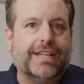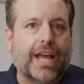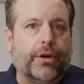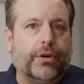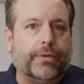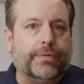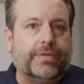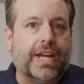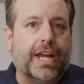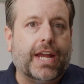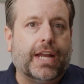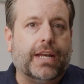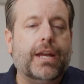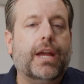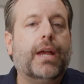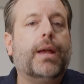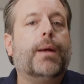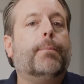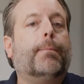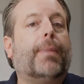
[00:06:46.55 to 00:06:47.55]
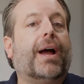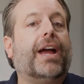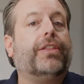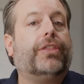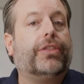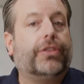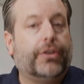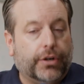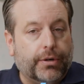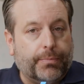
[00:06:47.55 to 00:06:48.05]
out of 10 by
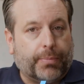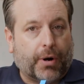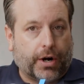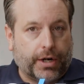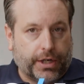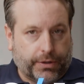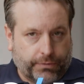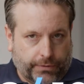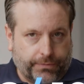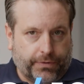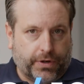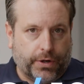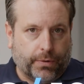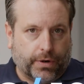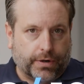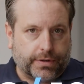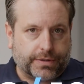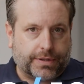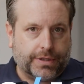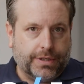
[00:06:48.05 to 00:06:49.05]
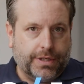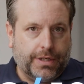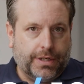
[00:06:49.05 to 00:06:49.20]
third-party reviewers.